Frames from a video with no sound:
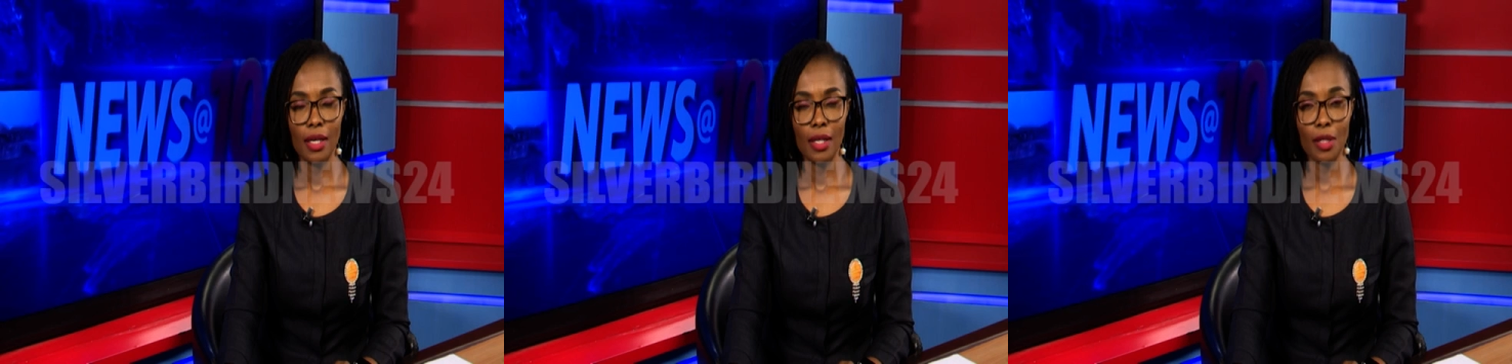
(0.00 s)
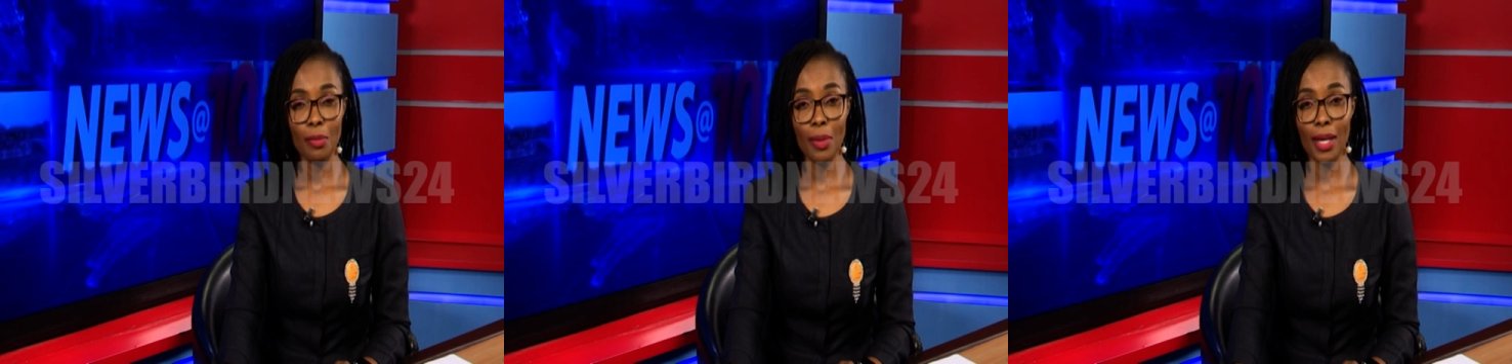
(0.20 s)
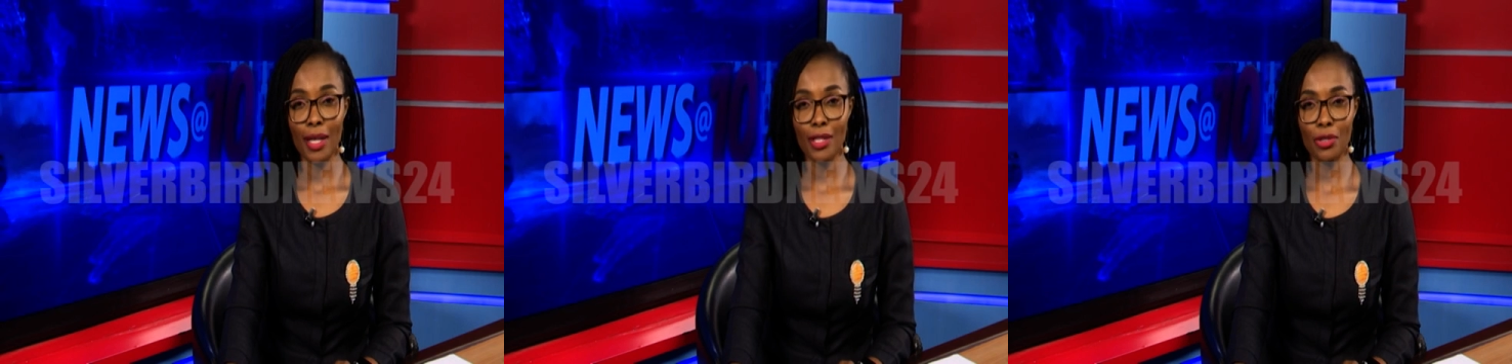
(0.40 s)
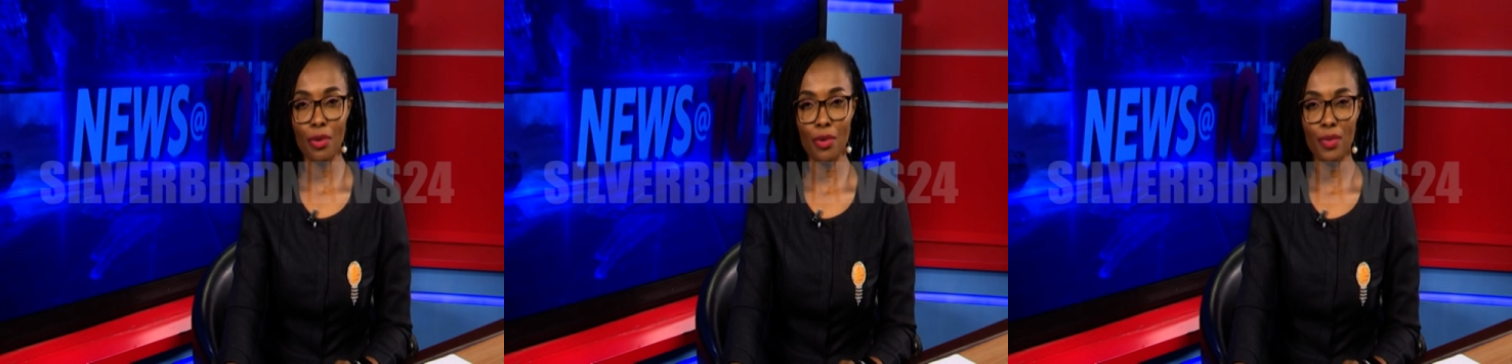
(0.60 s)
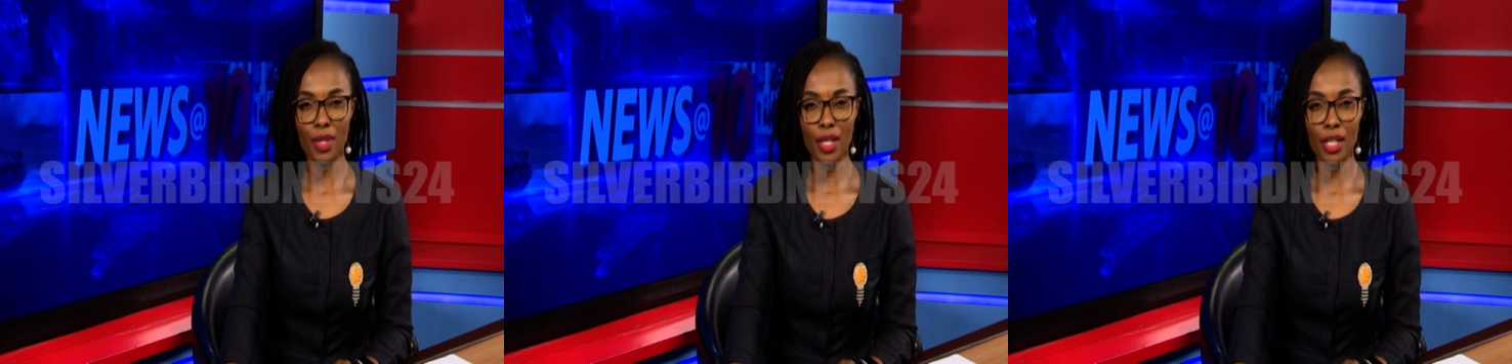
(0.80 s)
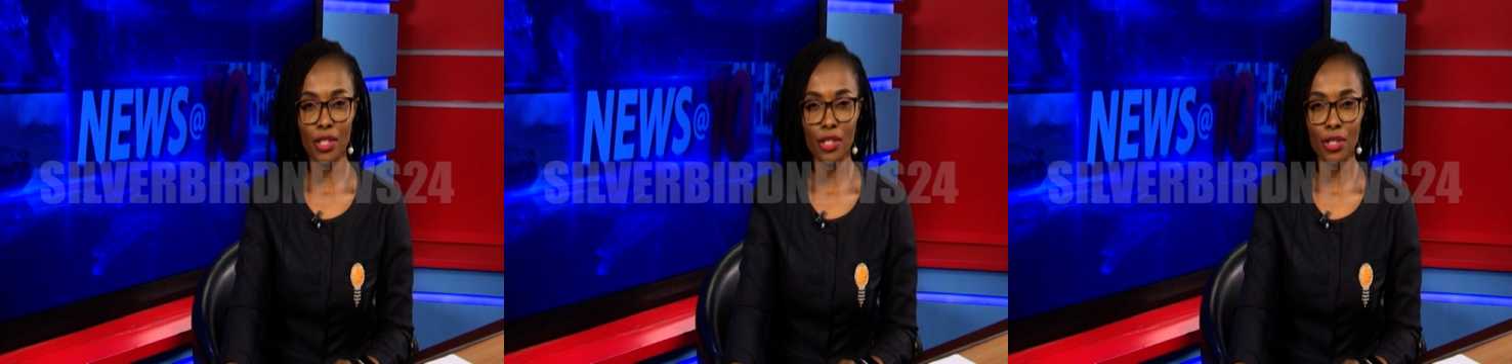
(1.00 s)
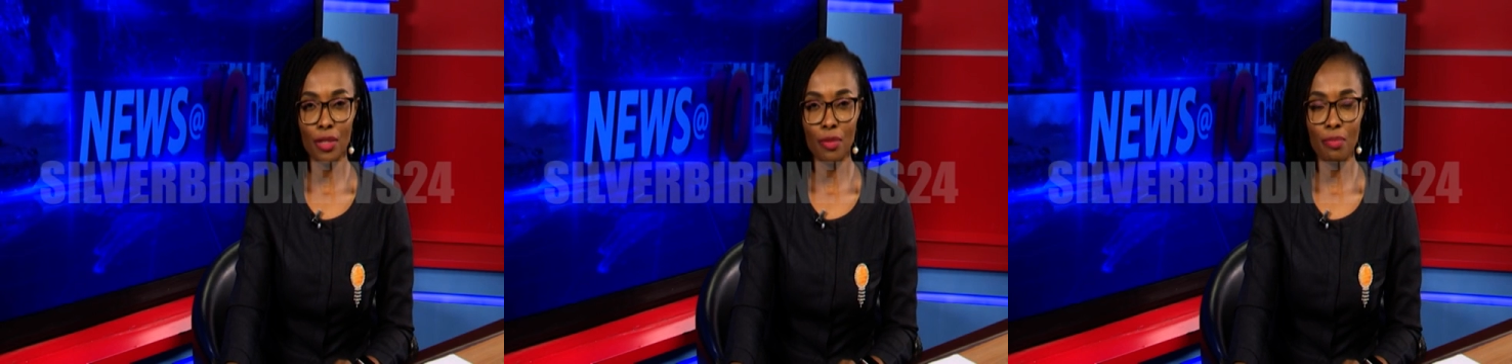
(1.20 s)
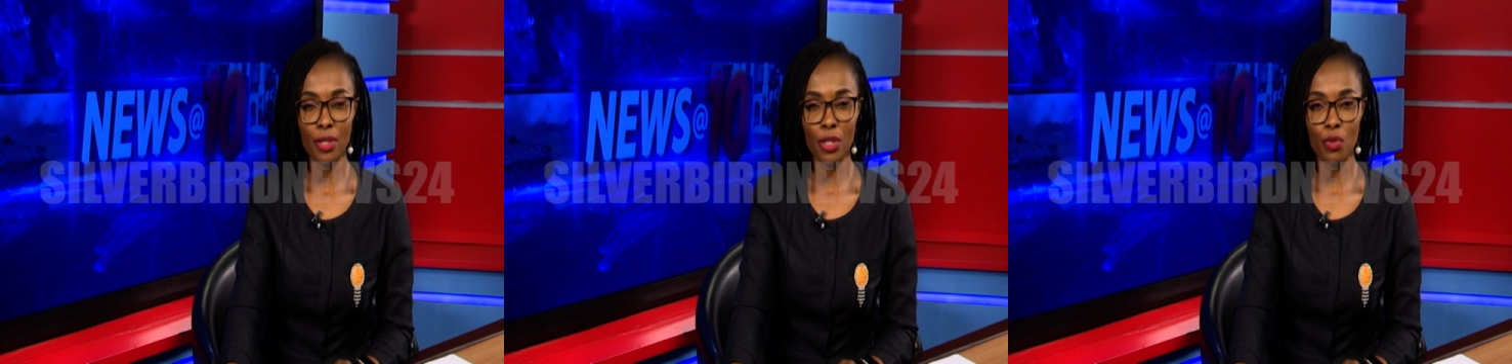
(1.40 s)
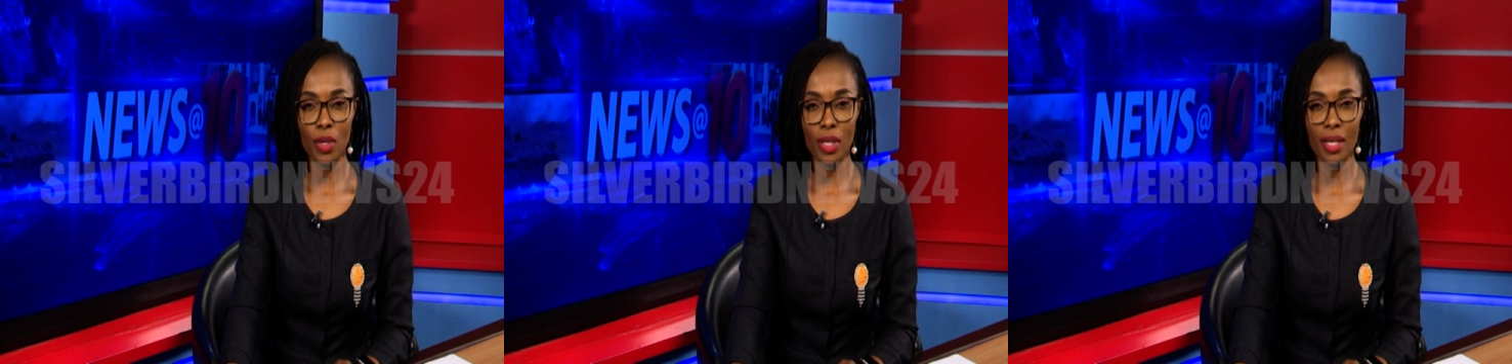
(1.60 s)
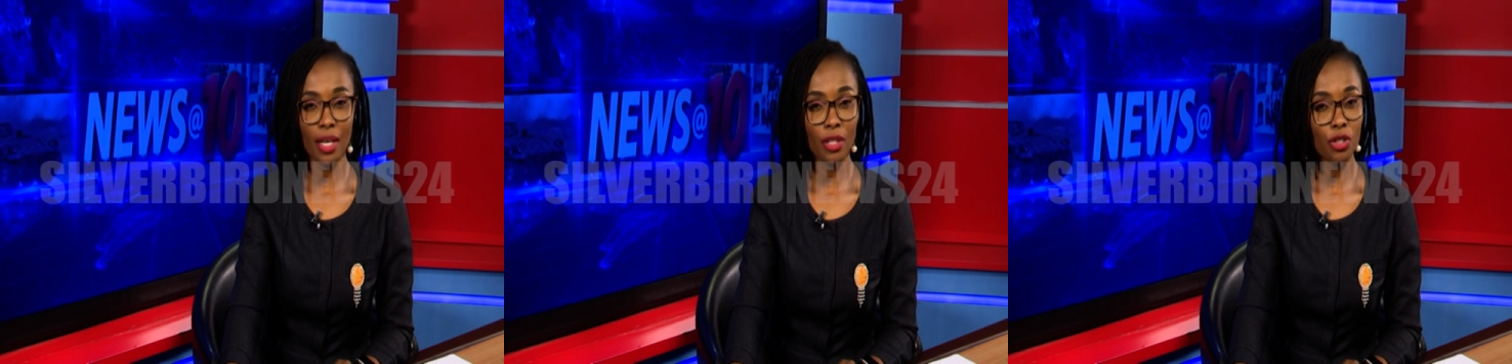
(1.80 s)
The bilateral relation
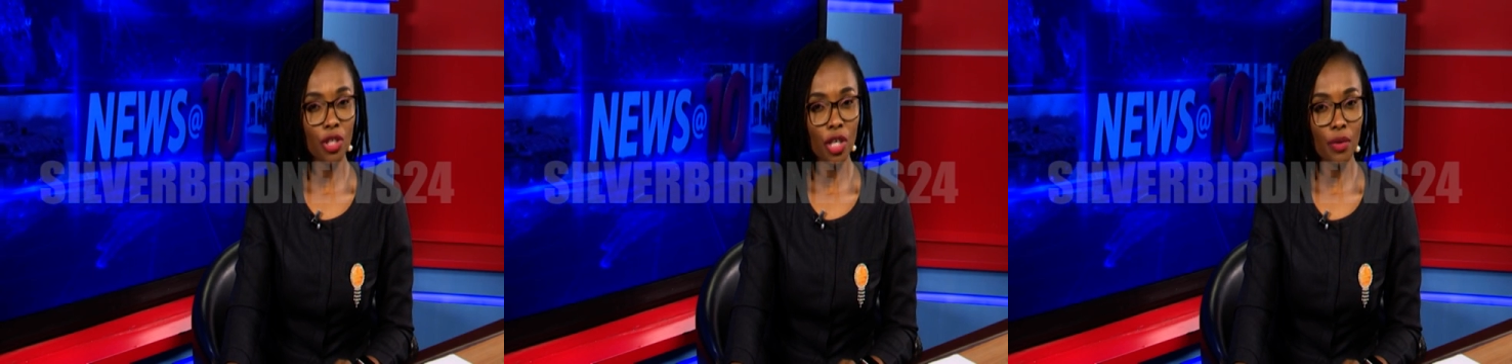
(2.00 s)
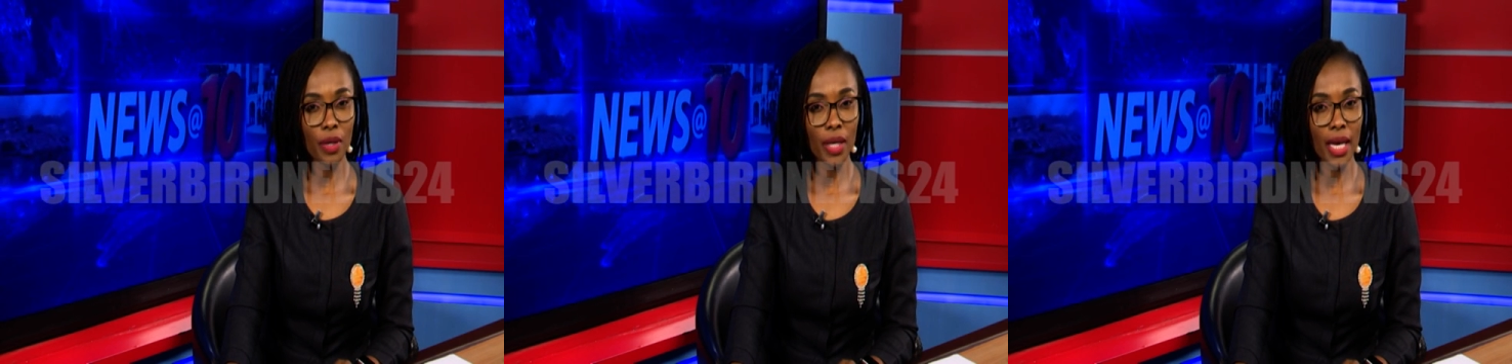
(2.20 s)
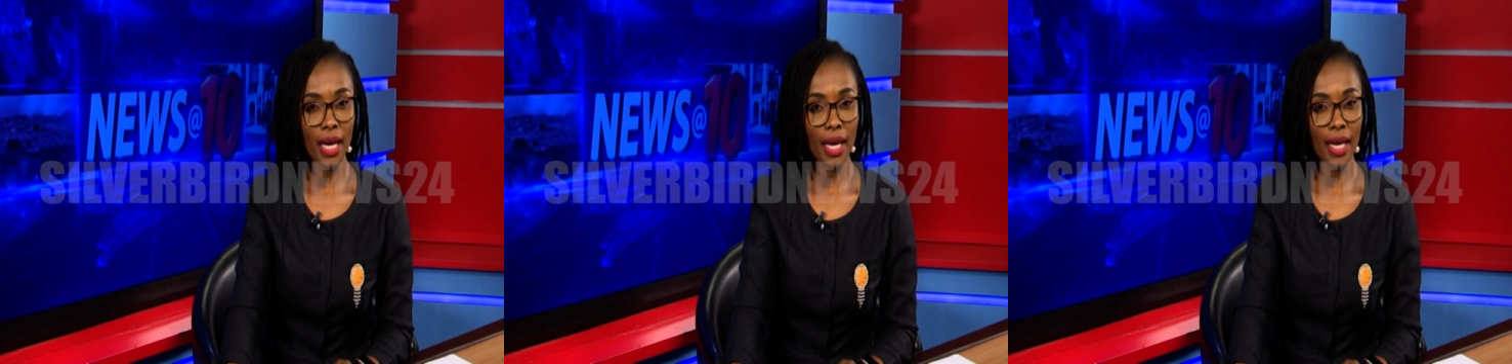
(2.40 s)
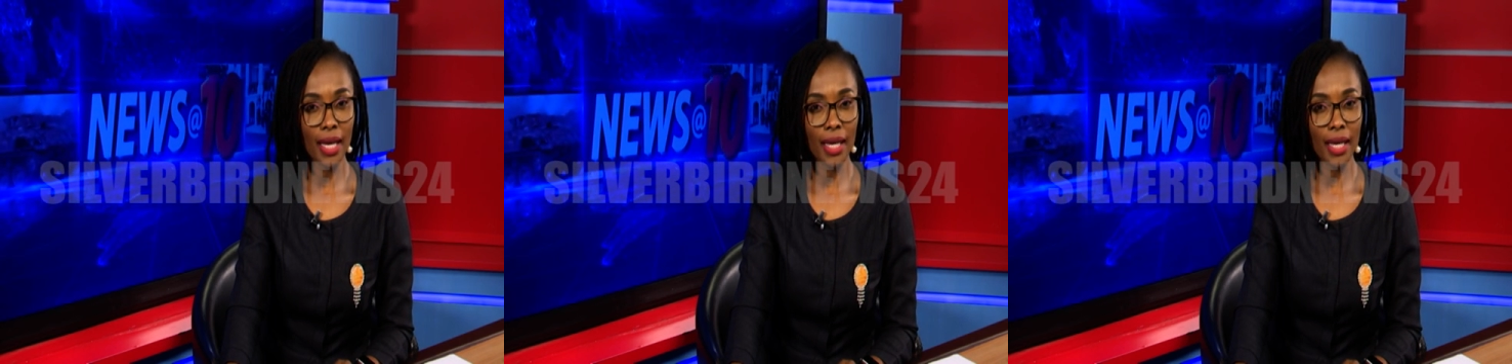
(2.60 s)
between Nigeria